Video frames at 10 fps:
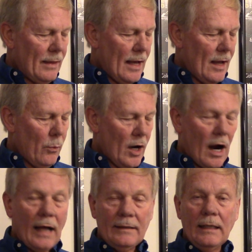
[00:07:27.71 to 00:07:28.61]

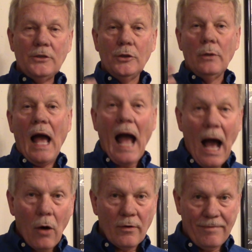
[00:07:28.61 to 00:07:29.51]
where I teach you
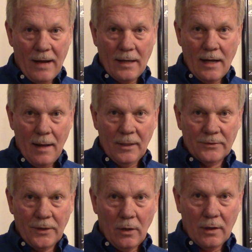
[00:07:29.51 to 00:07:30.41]
how to find
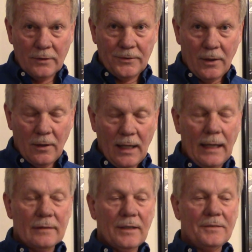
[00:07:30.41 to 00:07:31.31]
diamonds in Arkansas. And
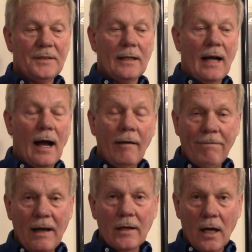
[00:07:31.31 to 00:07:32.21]
as I said, I
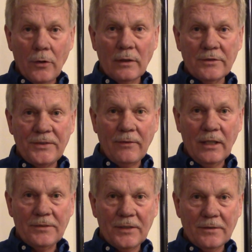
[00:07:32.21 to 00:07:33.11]
found
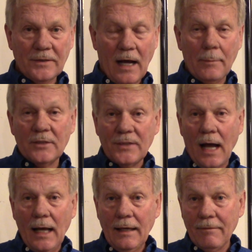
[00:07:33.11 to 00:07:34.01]
176 diamonds.
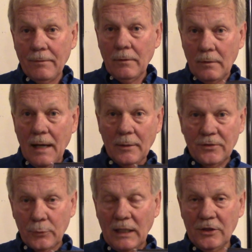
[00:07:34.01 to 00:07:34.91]
I give
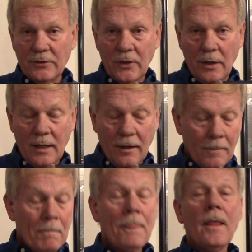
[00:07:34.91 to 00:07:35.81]
demonstrations on
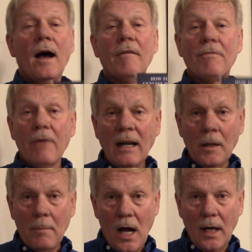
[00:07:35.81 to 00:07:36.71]
here. A friend
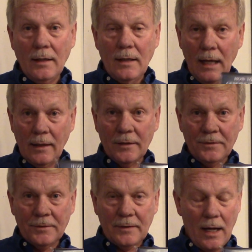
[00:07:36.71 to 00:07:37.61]
of mine,
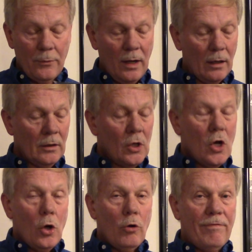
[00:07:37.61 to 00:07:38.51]
Dennis Tyrell,
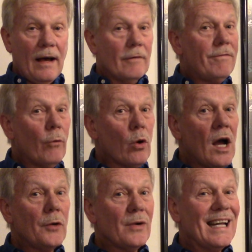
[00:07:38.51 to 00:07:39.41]
who found
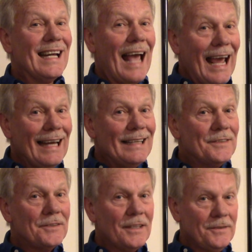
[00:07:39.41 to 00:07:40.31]

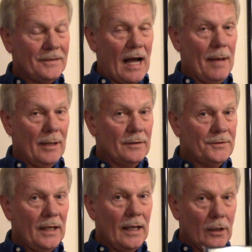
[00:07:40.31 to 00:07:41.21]
486
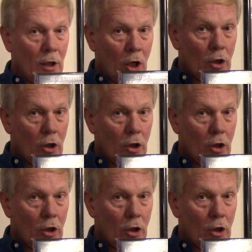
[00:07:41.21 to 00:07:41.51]
diamonds in